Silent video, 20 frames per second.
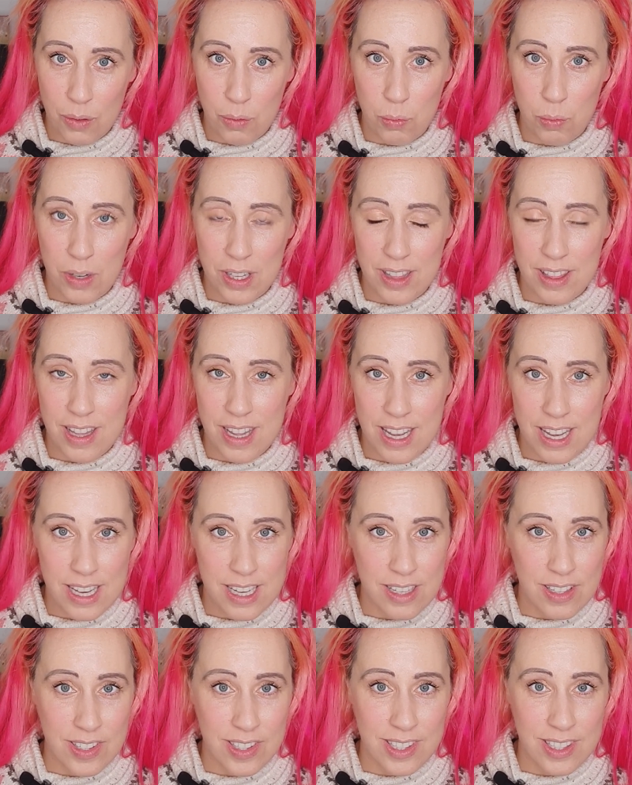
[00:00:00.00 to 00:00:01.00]
with
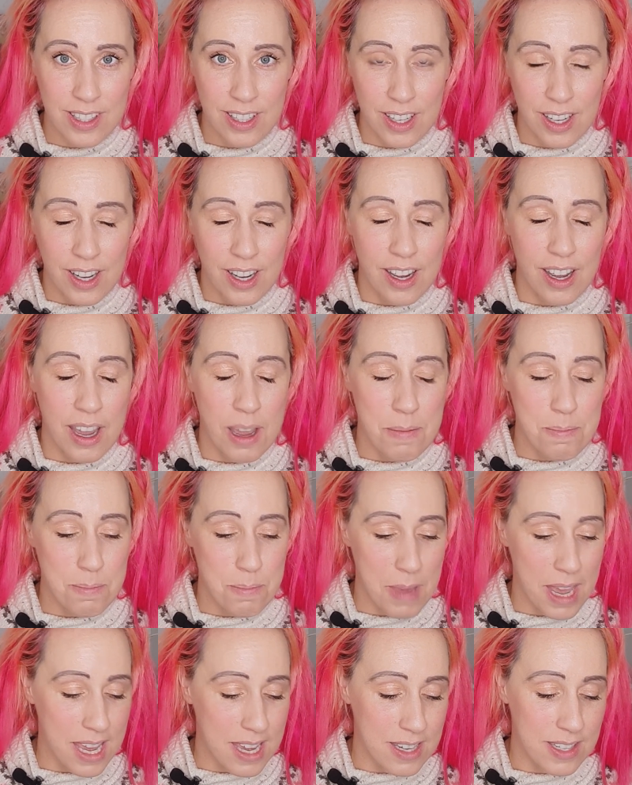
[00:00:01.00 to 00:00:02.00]
these
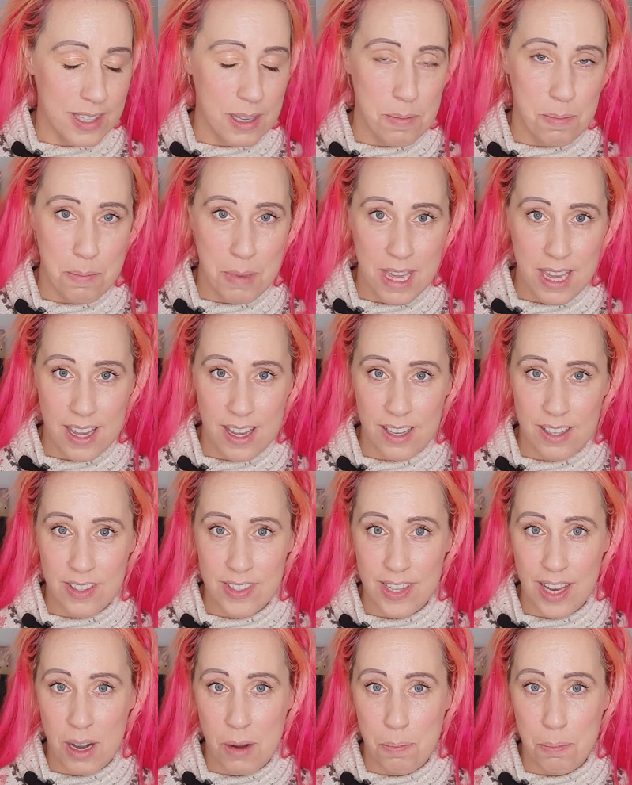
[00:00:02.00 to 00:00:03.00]
amazing
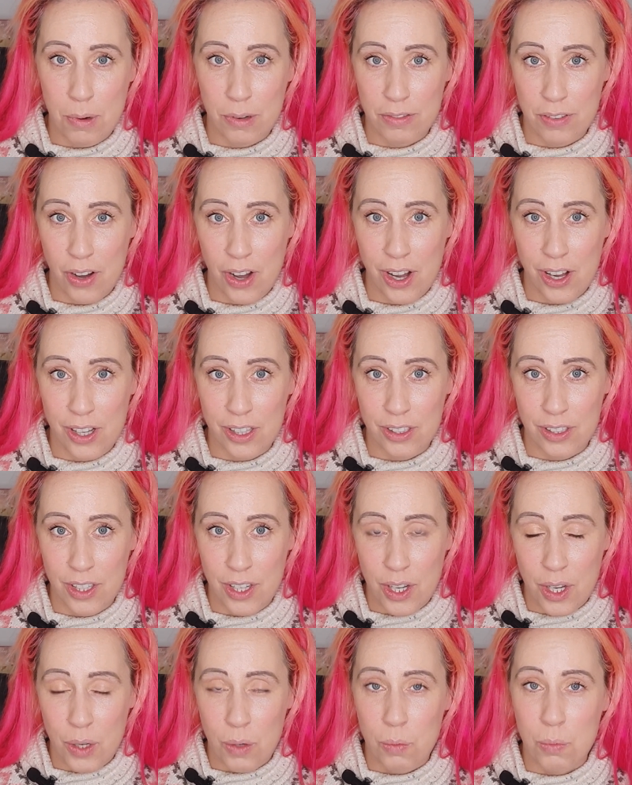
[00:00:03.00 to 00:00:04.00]
beings and above all
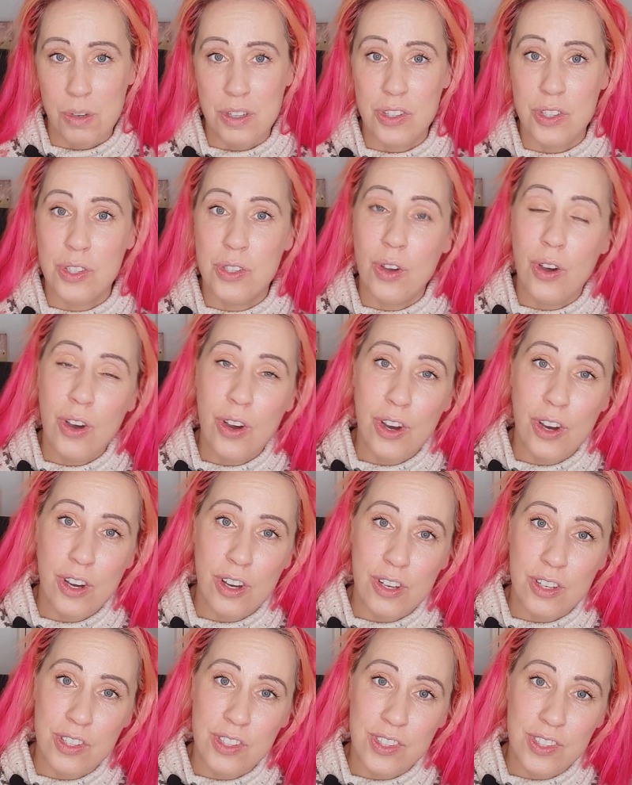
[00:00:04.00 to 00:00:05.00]
with
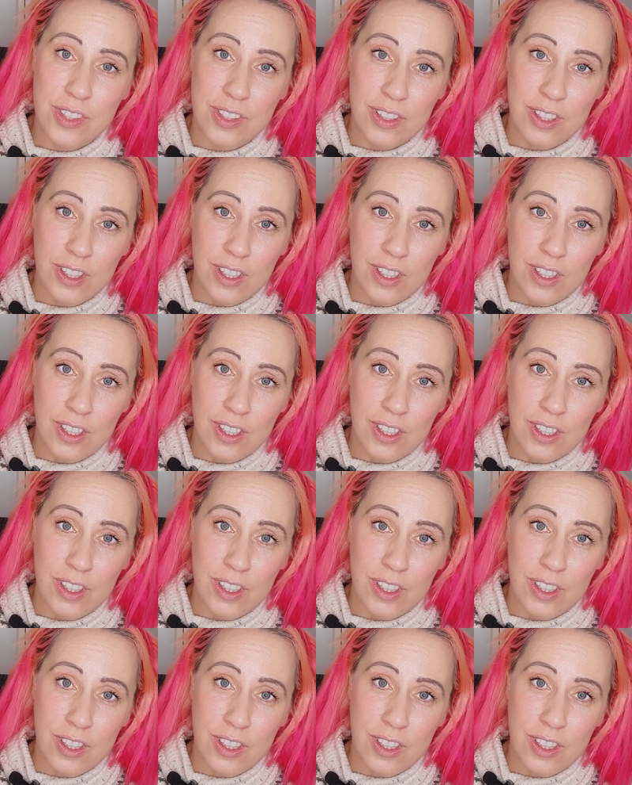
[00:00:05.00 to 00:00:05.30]
source